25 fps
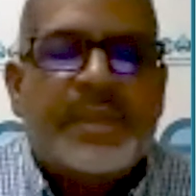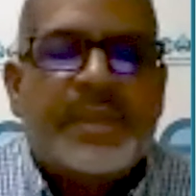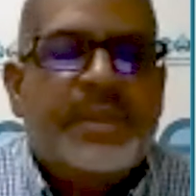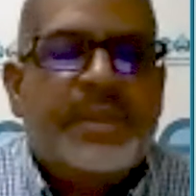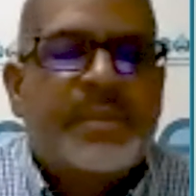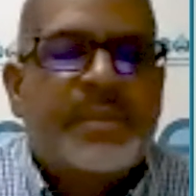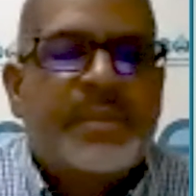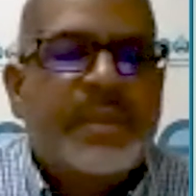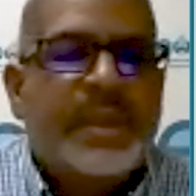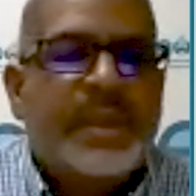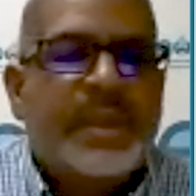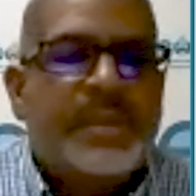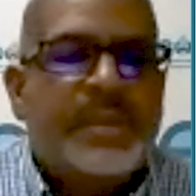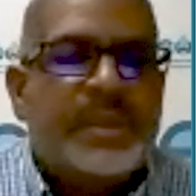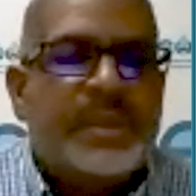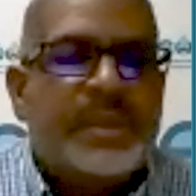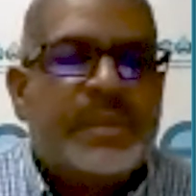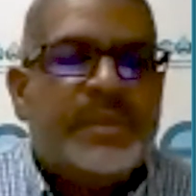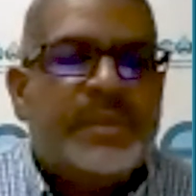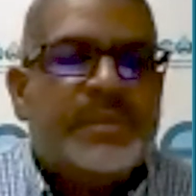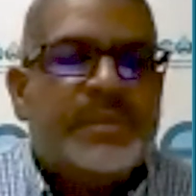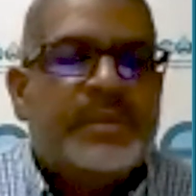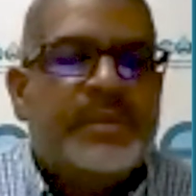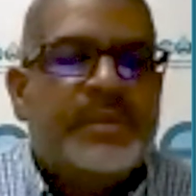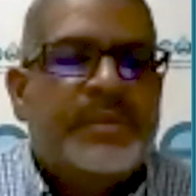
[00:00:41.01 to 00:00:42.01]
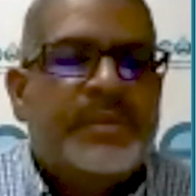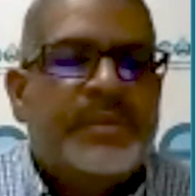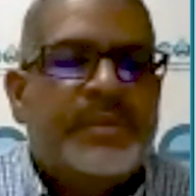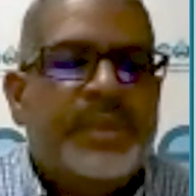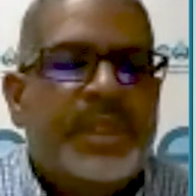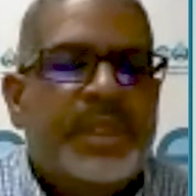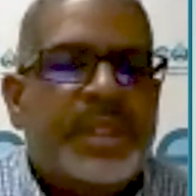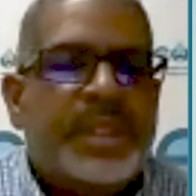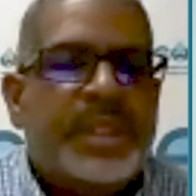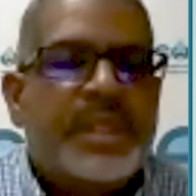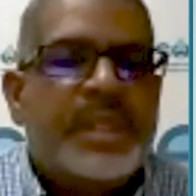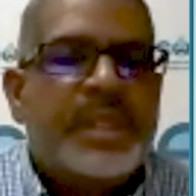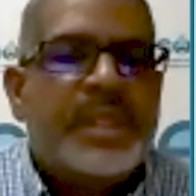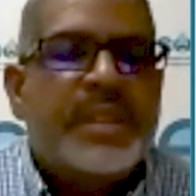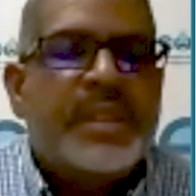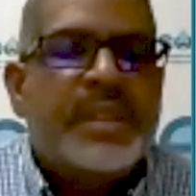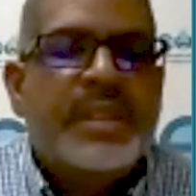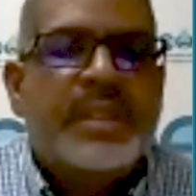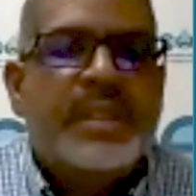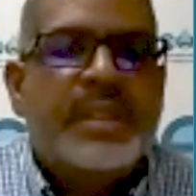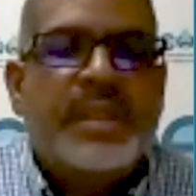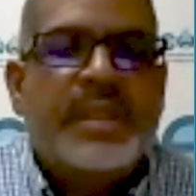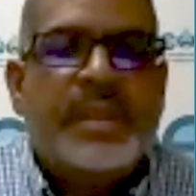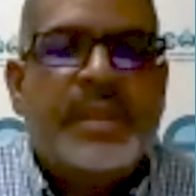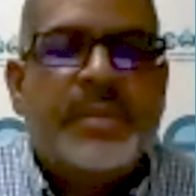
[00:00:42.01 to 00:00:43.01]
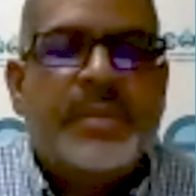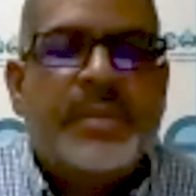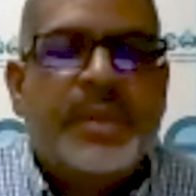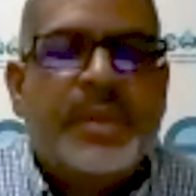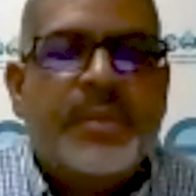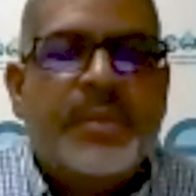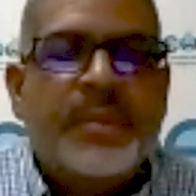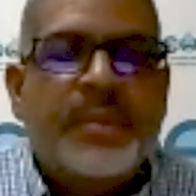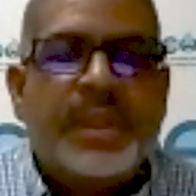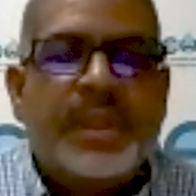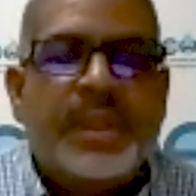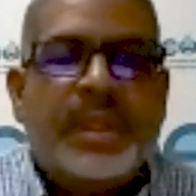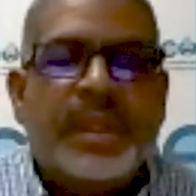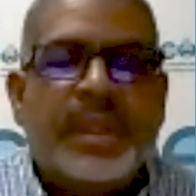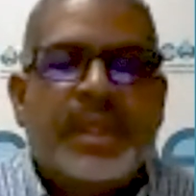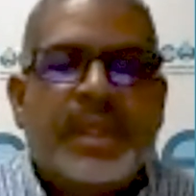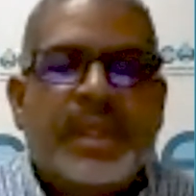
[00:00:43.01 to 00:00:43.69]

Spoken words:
to be able to read this in detail, but we